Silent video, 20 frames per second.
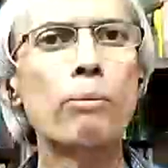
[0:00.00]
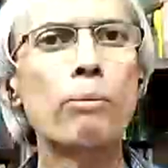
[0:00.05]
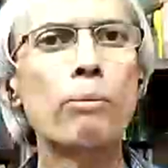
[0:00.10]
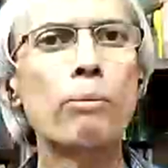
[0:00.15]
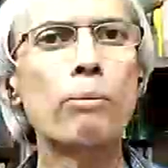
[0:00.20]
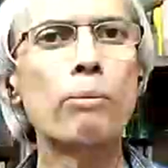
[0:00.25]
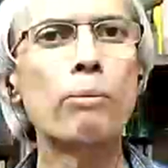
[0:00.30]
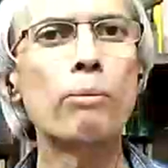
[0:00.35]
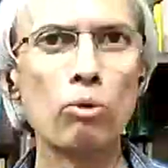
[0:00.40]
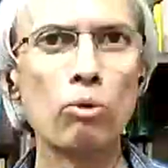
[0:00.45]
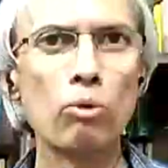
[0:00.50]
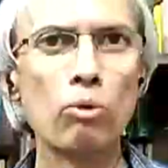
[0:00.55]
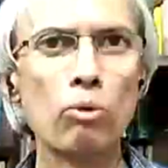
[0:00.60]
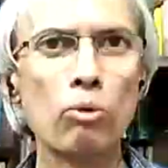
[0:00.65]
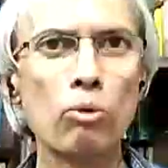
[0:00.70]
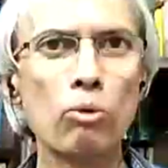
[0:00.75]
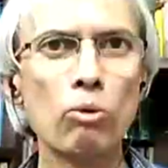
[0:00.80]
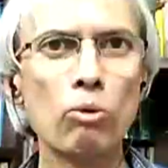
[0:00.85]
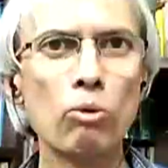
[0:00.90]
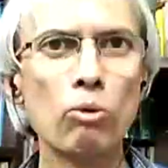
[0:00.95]
to maintain
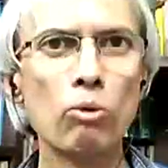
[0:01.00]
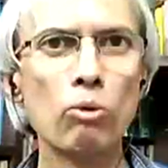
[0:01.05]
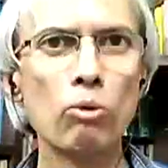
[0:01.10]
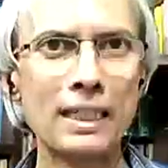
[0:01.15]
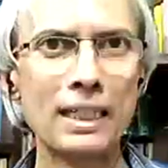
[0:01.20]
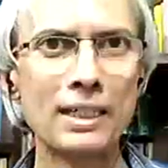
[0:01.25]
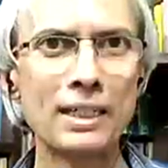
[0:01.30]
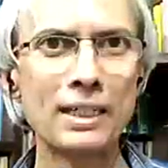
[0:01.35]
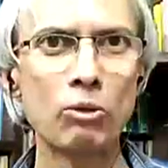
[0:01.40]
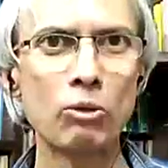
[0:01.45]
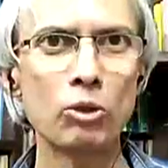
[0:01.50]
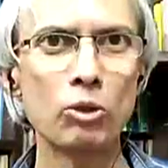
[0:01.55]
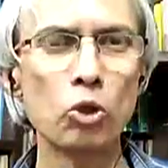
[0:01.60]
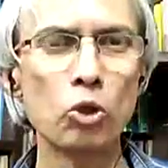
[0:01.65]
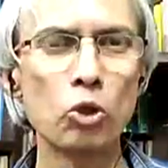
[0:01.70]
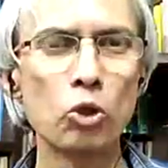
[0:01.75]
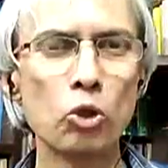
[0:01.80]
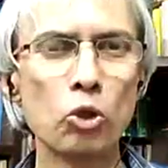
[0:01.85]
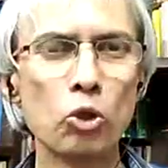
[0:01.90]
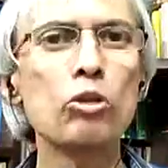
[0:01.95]
that, they want to hold on to
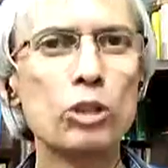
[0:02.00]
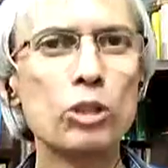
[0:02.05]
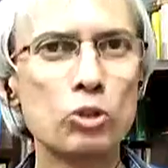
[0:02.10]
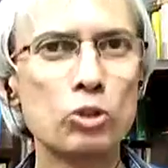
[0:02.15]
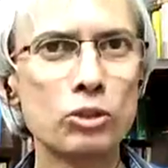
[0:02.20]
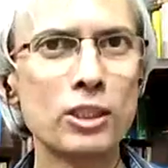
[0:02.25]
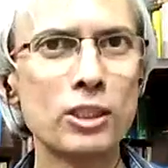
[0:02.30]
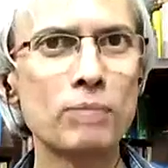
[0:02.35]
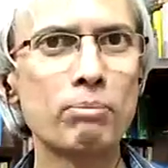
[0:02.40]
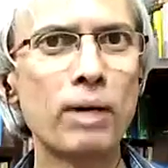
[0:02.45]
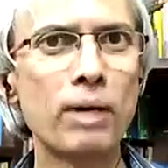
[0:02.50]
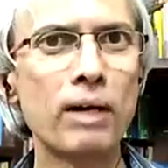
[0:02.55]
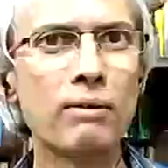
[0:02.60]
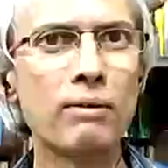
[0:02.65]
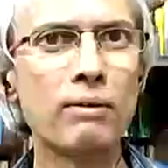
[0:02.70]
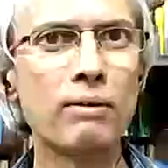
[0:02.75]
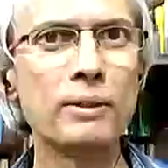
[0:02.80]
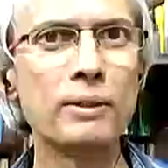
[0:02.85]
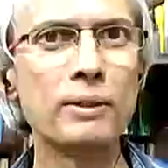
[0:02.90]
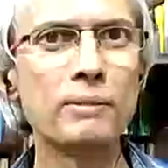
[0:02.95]
that power.
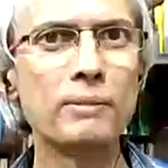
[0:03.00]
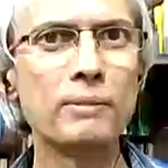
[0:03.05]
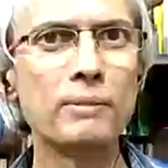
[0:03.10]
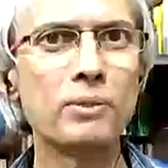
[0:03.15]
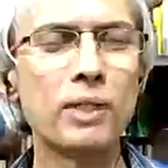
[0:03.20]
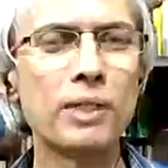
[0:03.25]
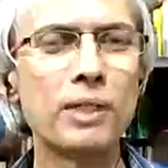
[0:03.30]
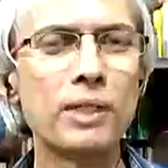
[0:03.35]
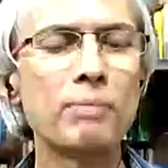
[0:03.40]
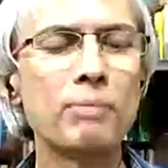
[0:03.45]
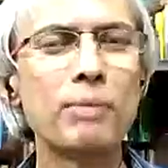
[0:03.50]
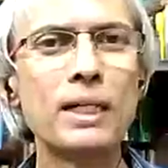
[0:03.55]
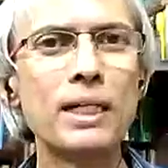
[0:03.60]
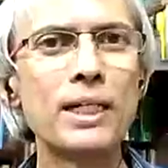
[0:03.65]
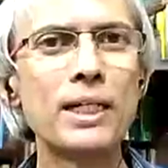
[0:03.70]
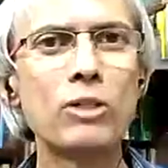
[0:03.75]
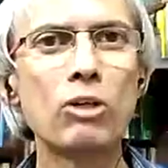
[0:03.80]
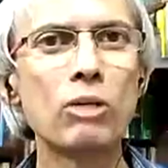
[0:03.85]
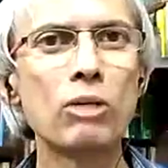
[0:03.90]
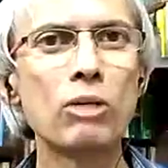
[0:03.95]
So ultimately, it all
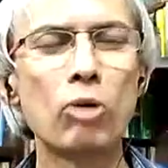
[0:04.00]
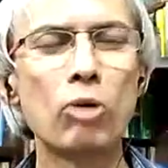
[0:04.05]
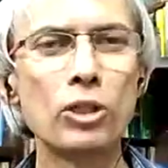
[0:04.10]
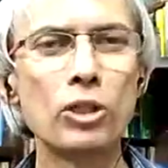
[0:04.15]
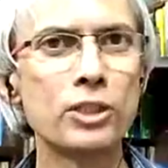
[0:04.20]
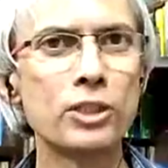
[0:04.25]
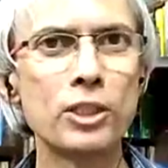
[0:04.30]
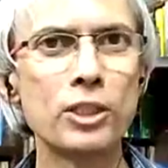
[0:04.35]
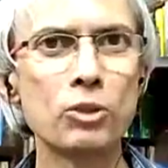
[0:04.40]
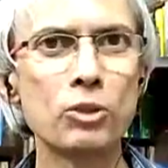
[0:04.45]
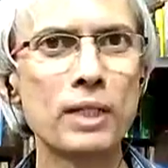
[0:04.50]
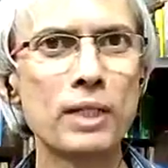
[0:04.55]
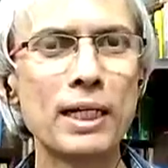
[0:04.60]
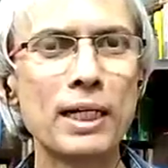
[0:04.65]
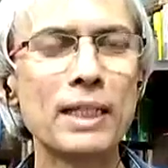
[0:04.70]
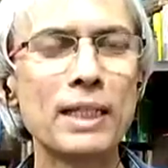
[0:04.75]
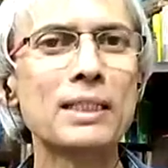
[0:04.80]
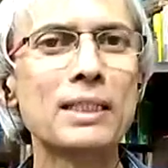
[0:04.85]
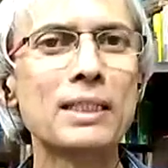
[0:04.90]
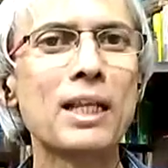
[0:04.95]
boils down to that, and Islam
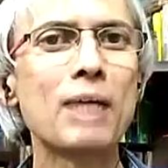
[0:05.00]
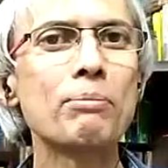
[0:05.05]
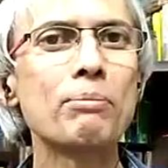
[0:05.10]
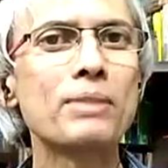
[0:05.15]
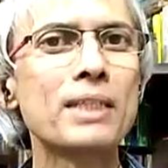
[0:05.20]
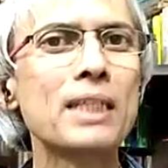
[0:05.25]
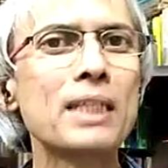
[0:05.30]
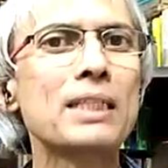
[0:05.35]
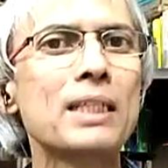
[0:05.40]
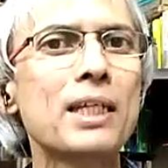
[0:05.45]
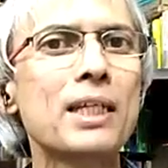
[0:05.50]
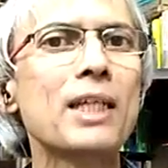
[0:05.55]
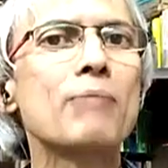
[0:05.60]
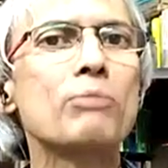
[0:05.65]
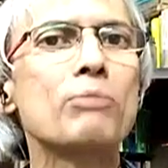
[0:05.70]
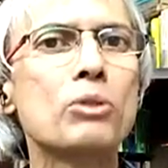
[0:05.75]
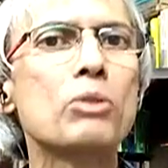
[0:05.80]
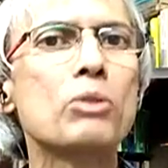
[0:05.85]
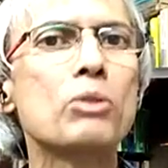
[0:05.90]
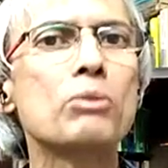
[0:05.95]
just came to
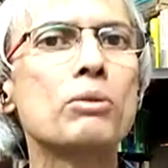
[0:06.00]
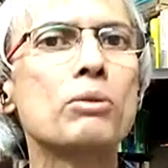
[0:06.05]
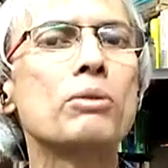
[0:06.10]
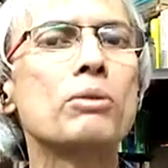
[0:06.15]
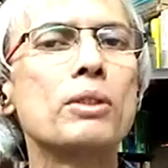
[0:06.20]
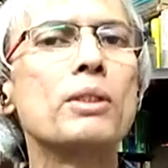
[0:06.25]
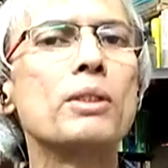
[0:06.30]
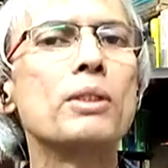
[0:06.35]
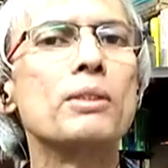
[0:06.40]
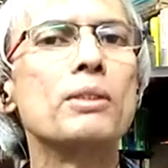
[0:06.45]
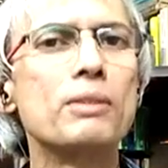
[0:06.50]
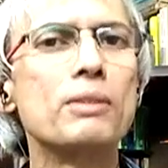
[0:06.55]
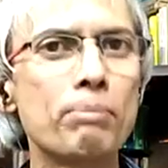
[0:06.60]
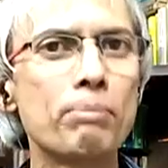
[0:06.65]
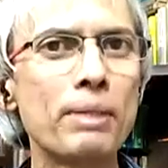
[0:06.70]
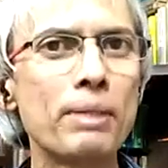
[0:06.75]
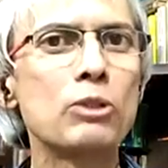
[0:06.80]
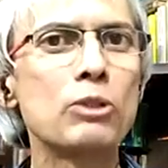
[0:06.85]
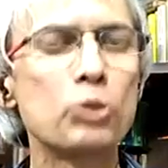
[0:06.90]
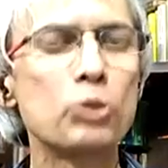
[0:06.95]
repel those
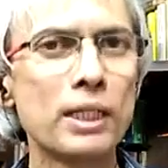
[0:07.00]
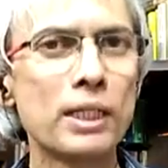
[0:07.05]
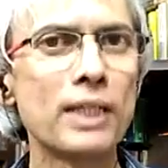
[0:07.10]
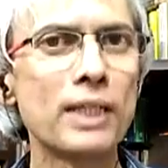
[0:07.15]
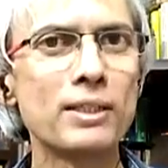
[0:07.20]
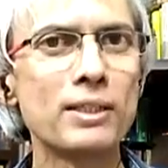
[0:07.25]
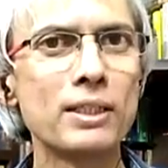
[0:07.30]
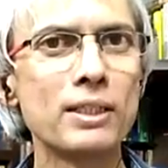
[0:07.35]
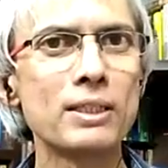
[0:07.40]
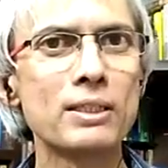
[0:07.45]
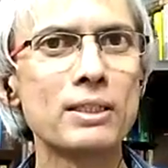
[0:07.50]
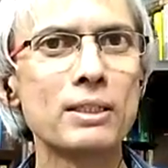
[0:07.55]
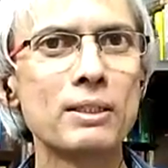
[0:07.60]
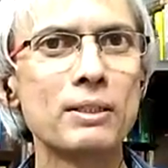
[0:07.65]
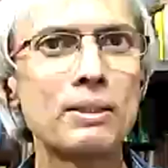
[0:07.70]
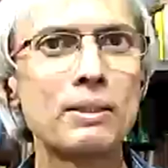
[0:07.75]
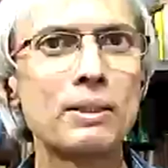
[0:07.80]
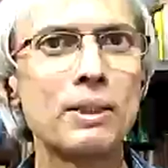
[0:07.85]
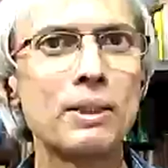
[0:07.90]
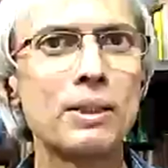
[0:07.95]
ideas. And
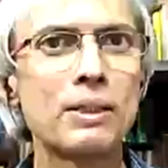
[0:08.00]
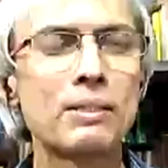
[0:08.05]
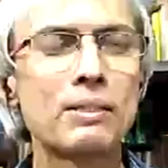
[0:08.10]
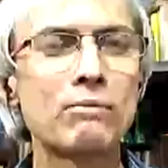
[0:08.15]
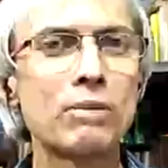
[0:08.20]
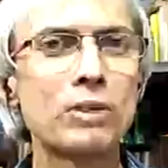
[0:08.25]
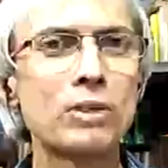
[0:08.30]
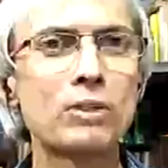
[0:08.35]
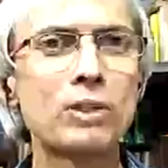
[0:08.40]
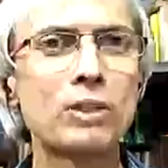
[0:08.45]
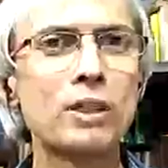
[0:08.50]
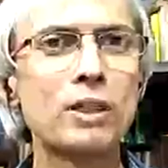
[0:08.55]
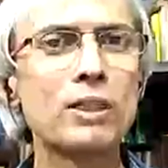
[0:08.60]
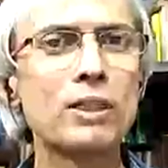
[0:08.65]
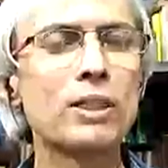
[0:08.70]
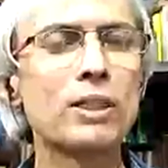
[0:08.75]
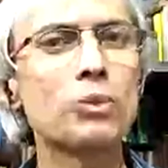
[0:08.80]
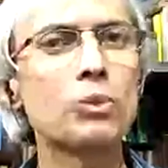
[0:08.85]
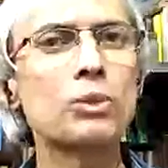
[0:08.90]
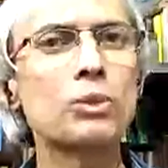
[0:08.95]
unfortunately, they use
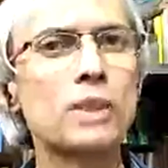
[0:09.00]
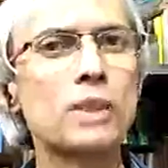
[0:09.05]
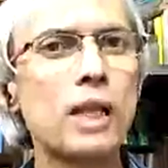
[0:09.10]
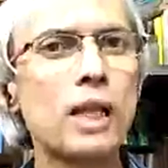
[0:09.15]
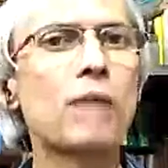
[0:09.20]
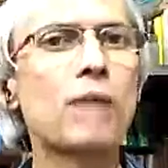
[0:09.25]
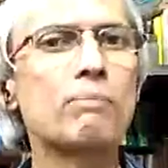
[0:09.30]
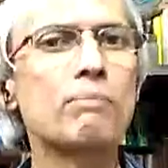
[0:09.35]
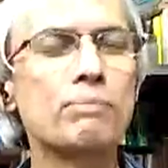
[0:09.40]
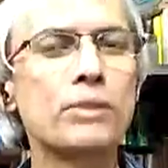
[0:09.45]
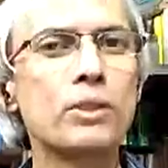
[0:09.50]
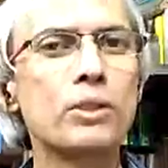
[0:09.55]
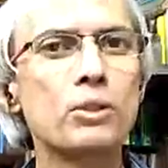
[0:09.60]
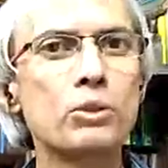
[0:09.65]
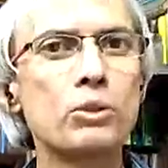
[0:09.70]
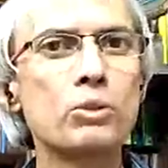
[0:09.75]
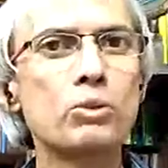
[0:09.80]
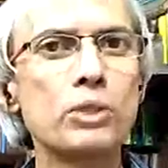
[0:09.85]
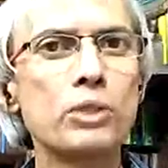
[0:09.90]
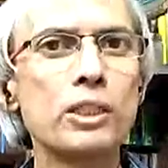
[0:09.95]
Islam to
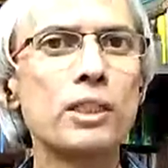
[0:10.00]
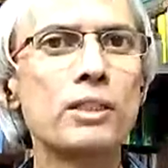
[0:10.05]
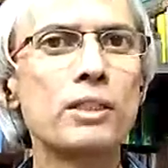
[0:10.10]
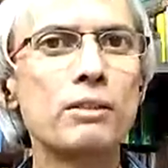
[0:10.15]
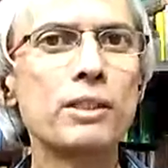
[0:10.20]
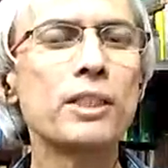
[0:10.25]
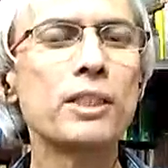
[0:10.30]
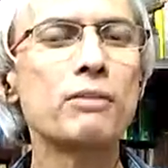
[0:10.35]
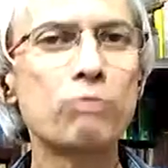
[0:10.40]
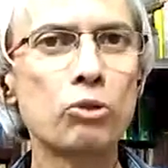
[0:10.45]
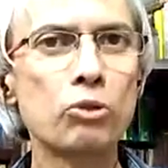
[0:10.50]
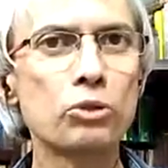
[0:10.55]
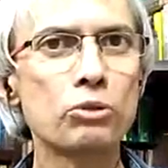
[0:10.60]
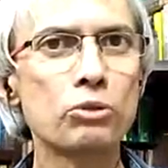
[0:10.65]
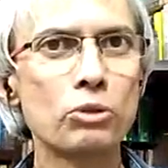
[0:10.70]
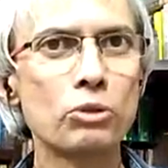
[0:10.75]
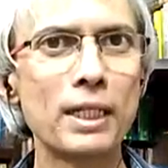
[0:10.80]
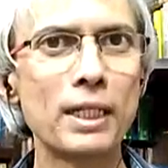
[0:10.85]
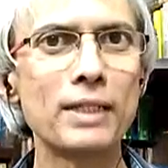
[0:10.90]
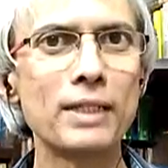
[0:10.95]
reinforce those
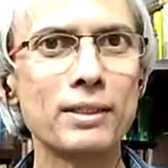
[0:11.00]
ideas.